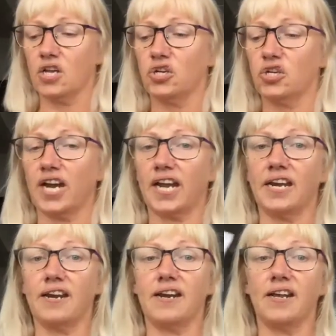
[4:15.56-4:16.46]

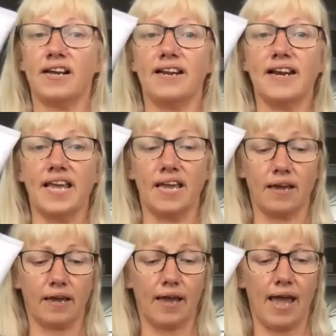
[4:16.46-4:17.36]
checking
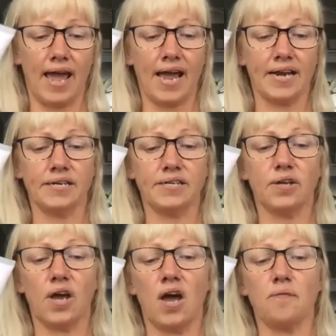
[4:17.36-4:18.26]
Clinique, and
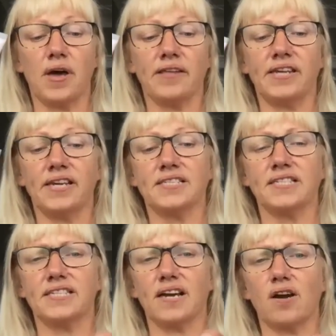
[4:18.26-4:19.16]
I think this
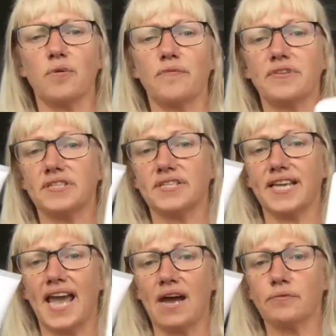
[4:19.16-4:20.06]
is, I can't remember if this is
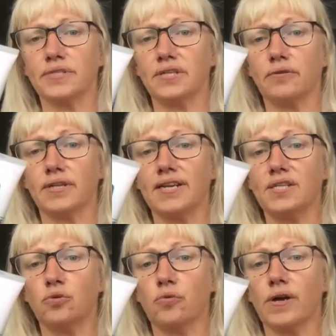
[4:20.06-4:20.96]
the Aldi or the
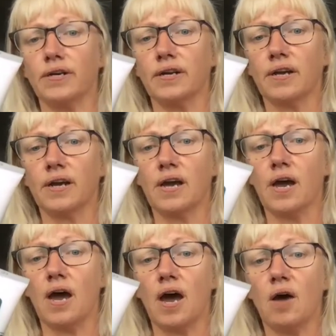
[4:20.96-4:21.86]
Lidl one,
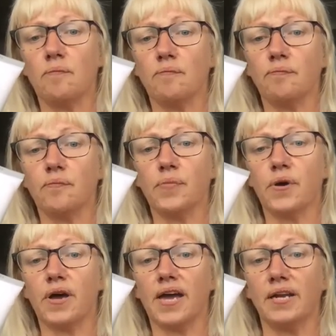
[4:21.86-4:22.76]

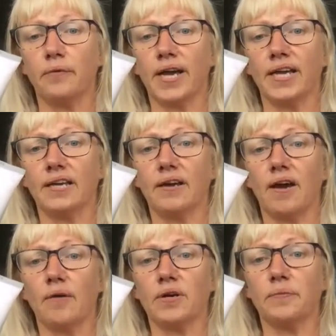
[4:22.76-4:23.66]
but anyway,
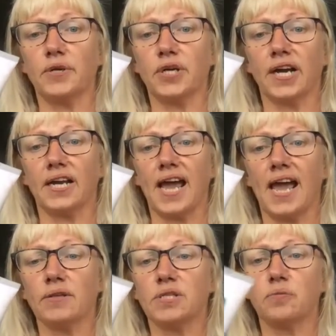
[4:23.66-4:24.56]
I'm gonna be checking it
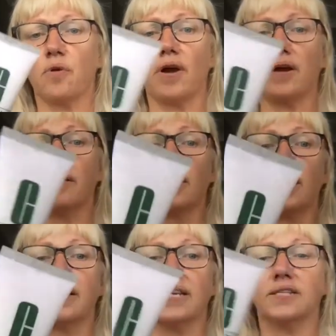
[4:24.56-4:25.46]
out tomorrow,
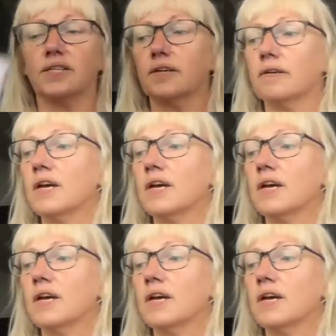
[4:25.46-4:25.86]
these two.